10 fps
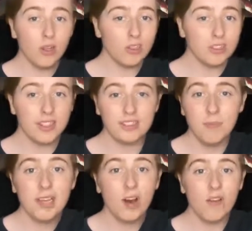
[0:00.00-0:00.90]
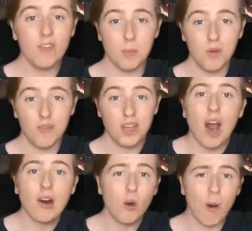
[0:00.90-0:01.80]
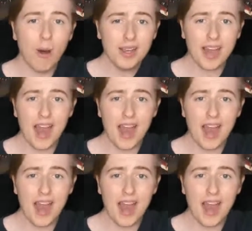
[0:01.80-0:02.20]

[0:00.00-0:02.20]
it looks like something out of a movie, a robotic